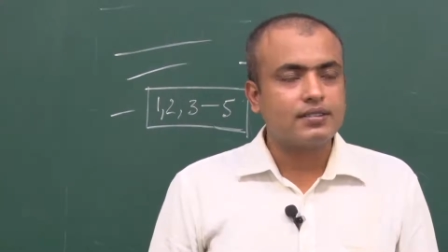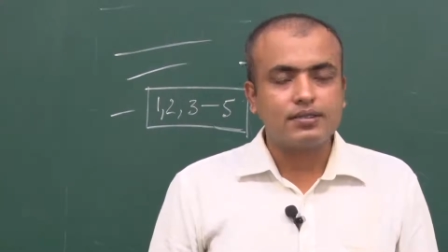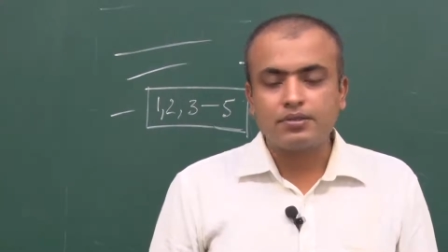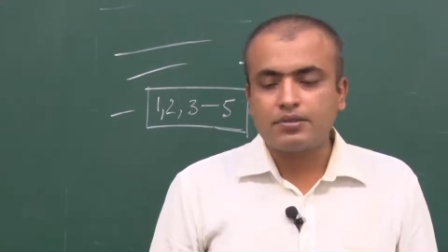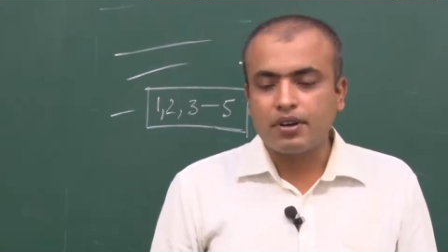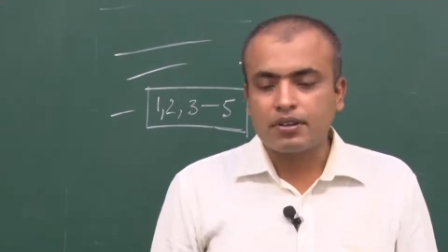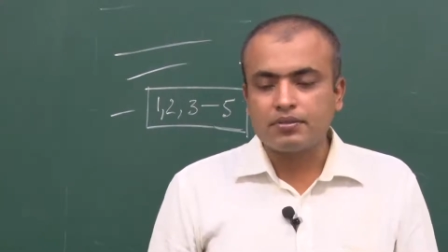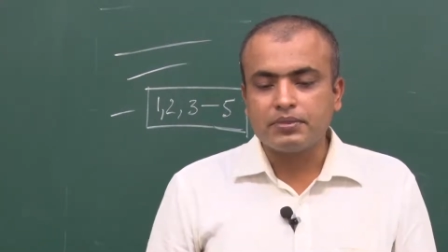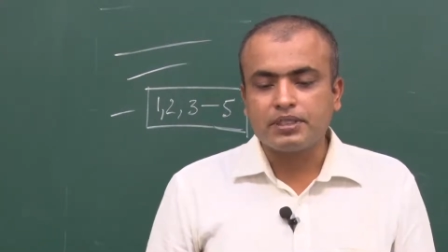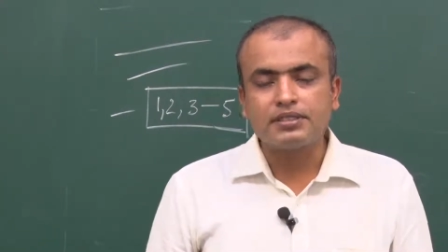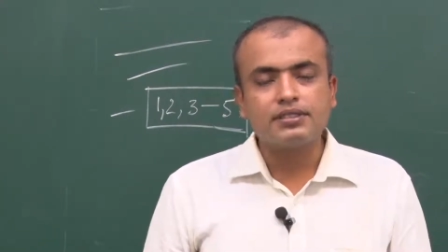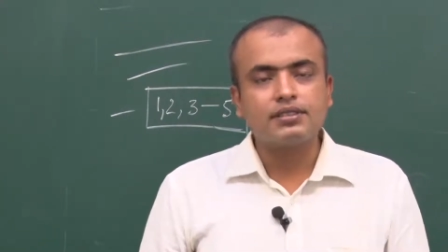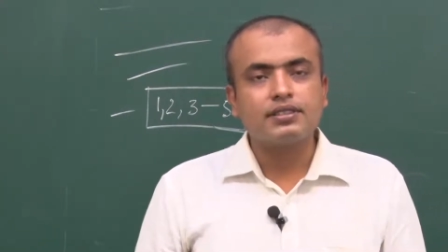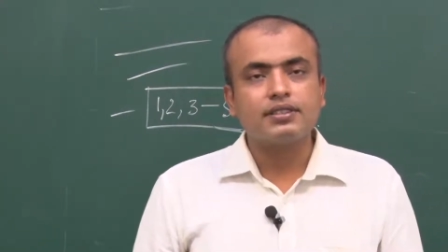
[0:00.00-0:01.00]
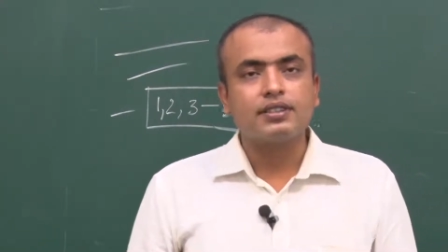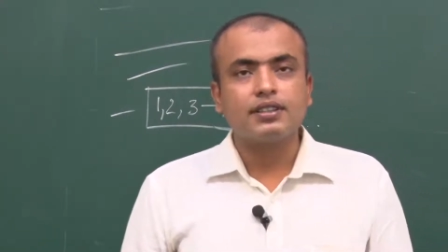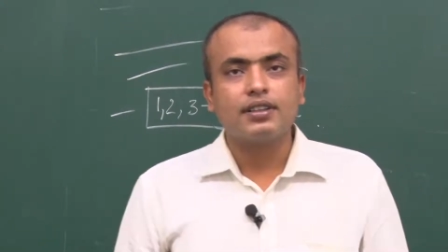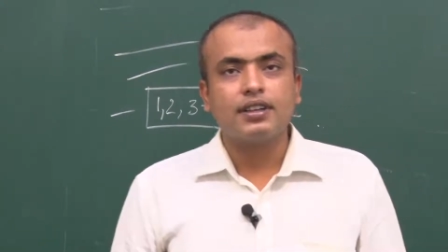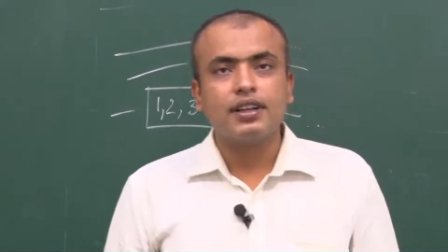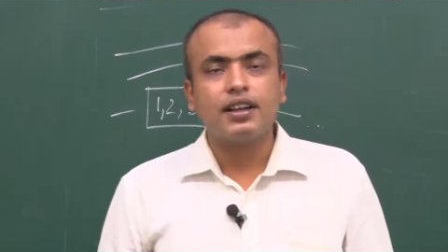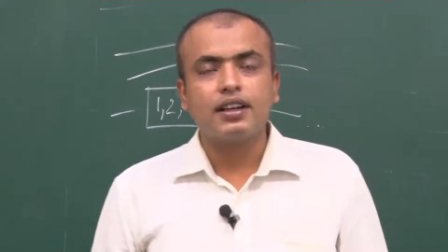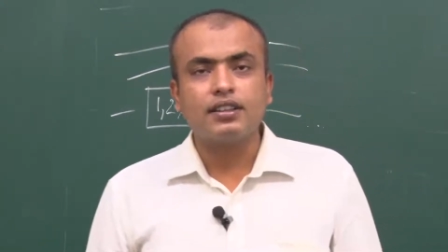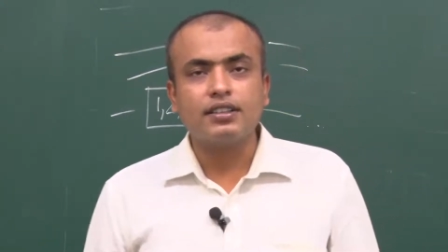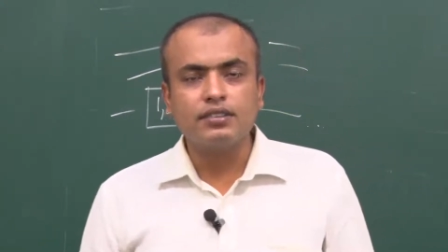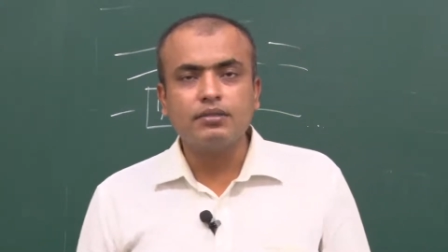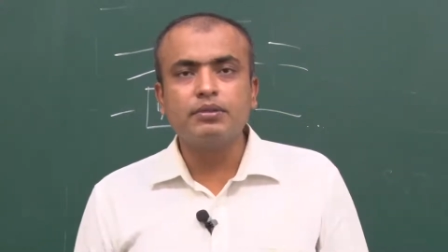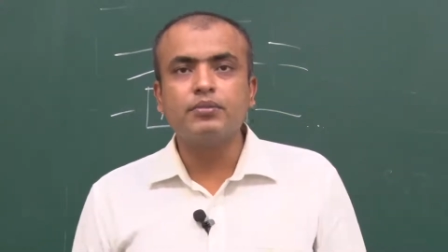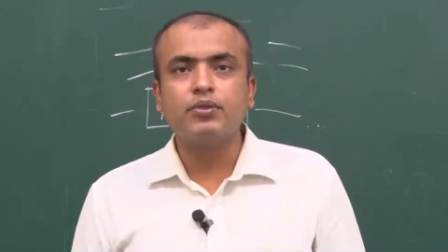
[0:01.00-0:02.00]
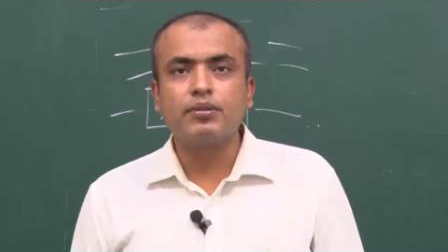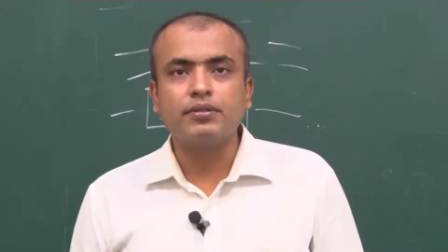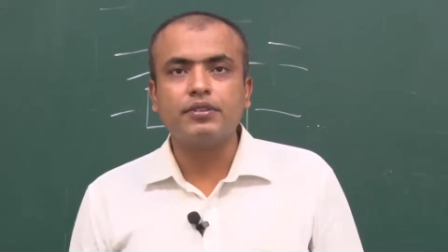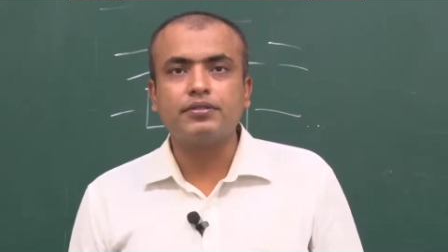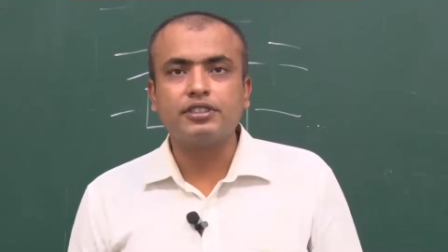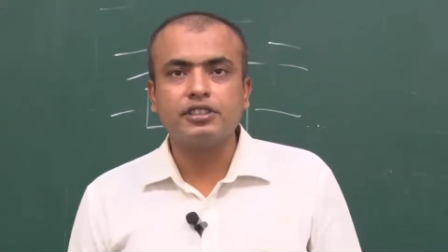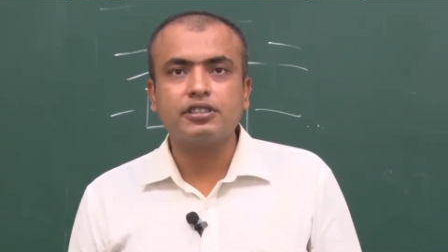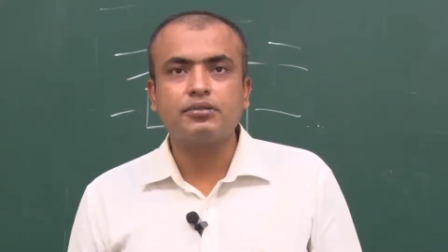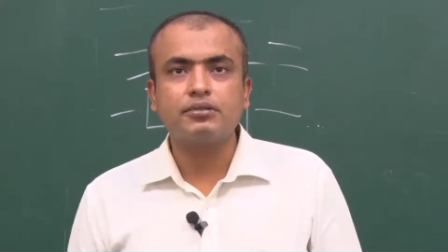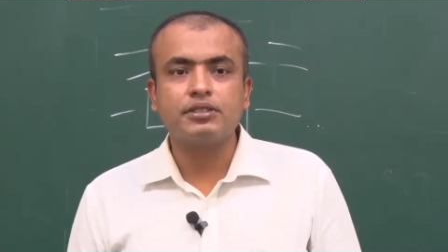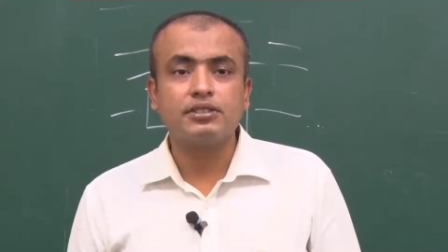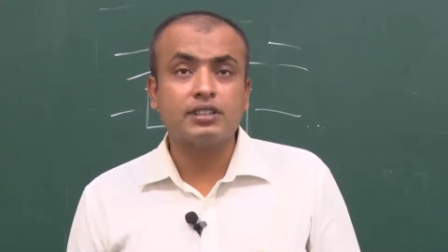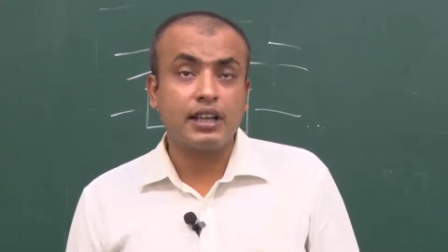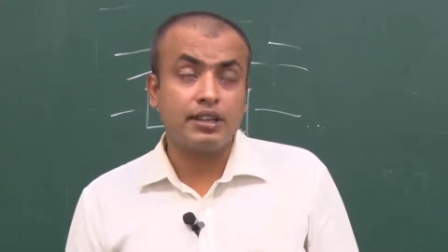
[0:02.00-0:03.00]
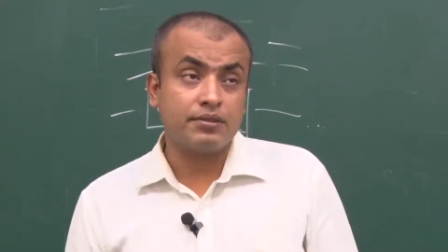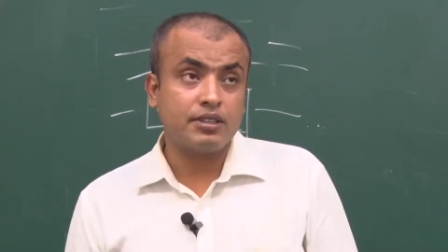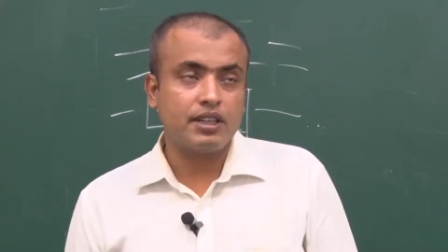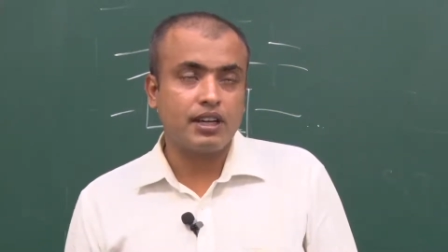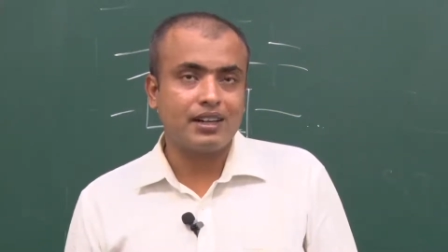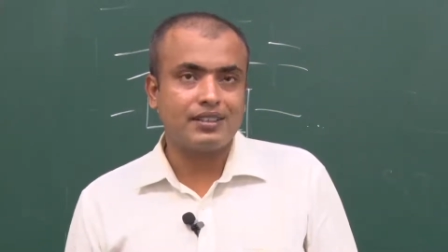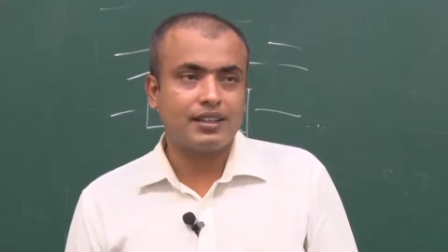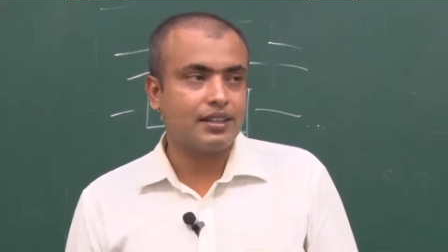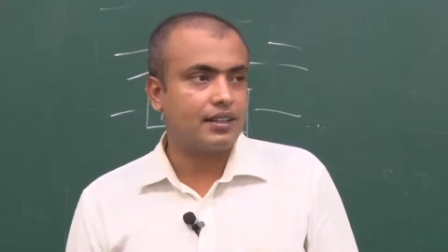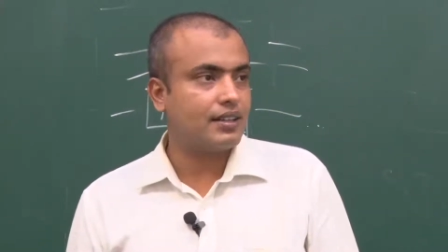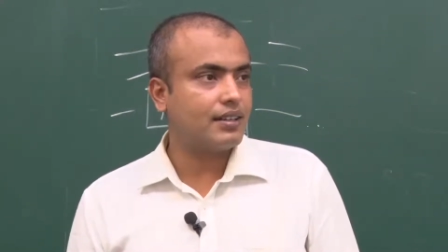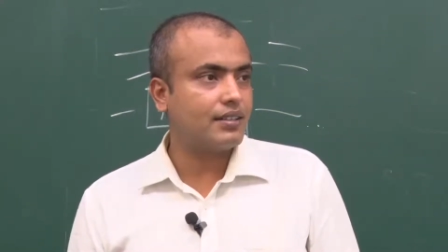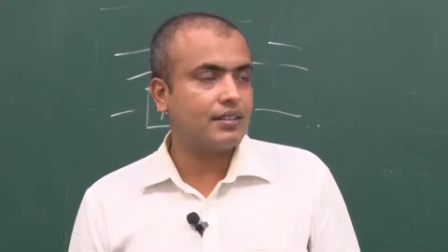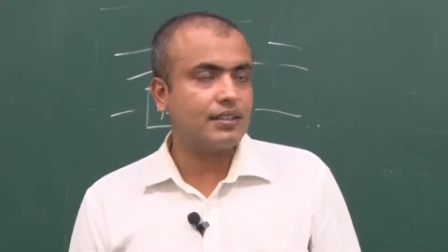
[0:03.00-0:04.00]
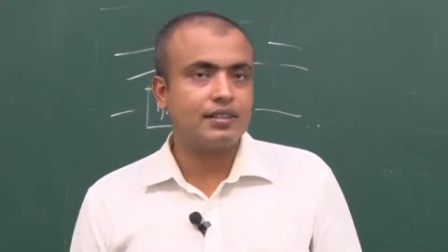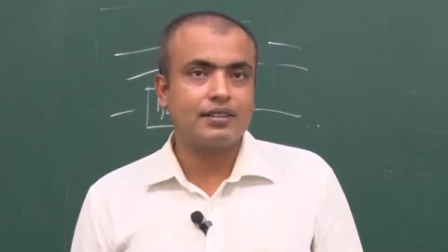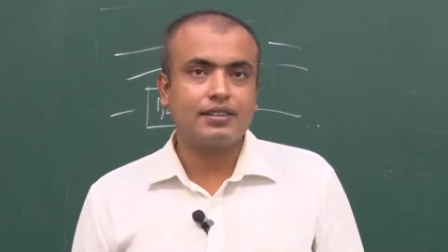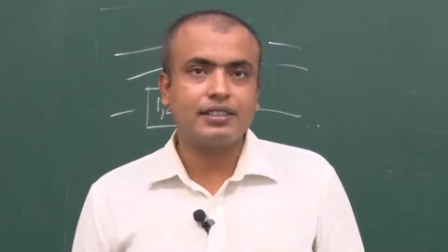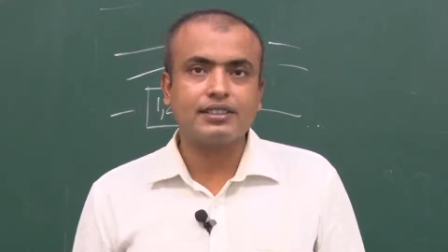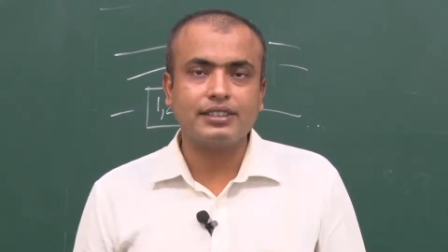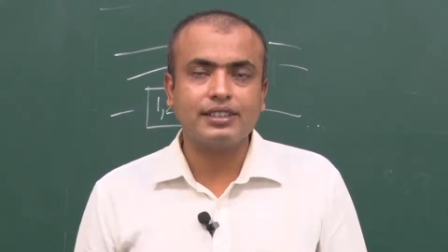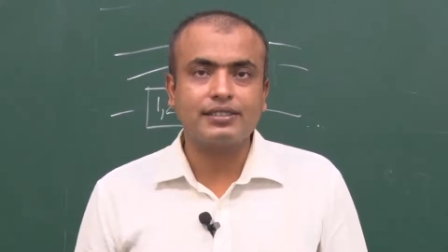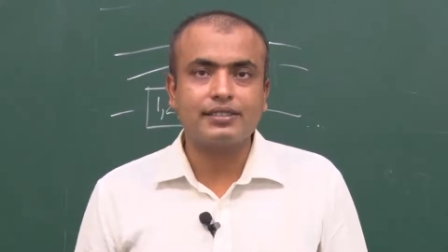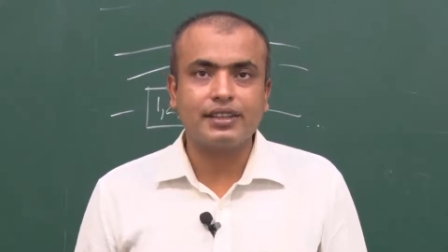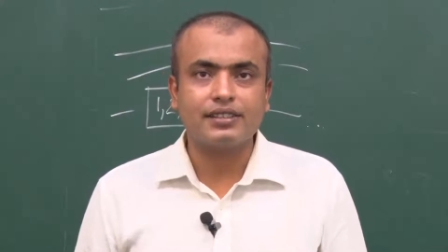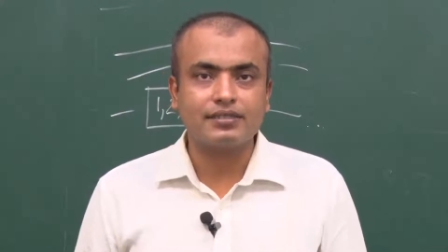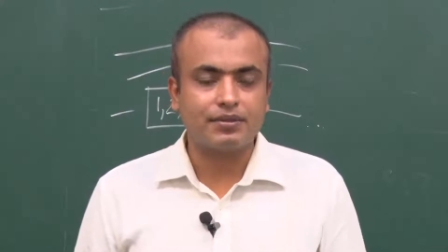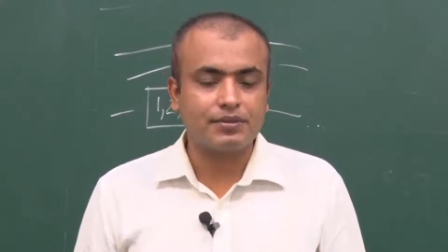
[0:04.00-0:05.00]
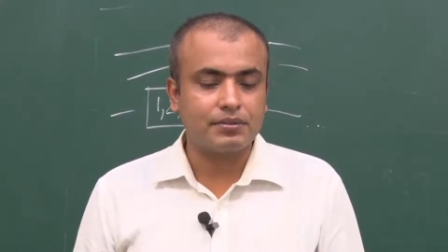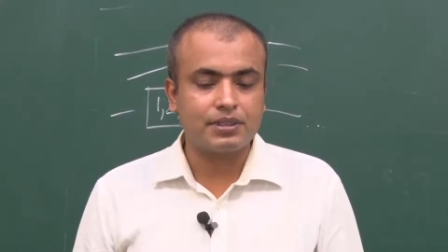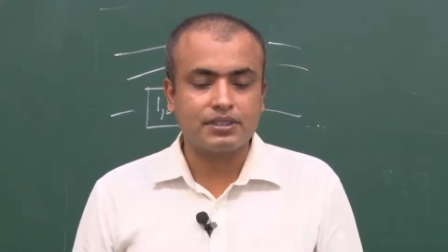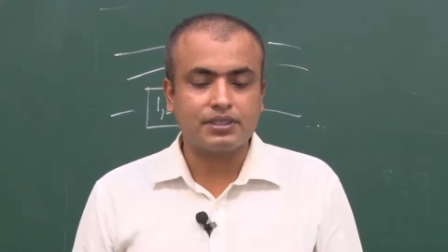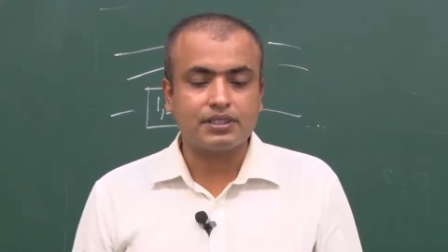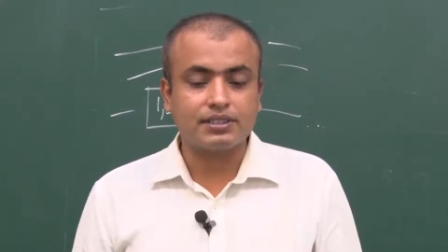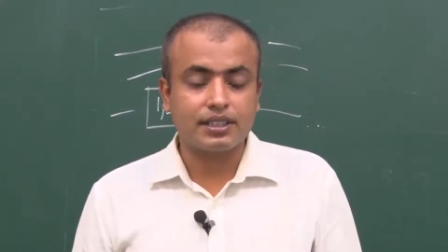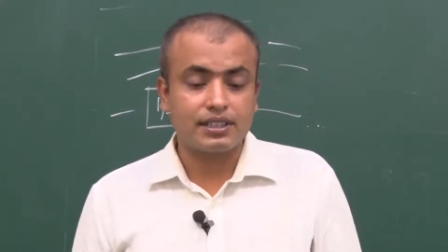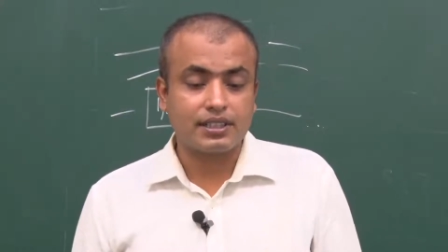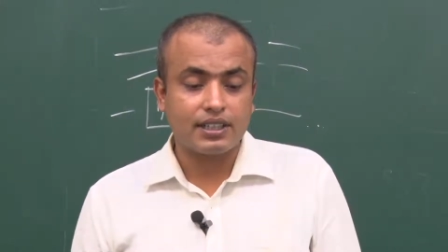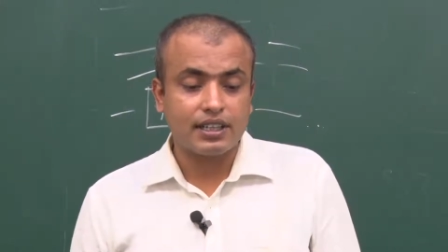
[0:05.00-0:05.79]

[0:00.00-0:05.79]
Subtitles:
2 documents, you will be more proficient with it, and you will learn the tricks and trades of the business, that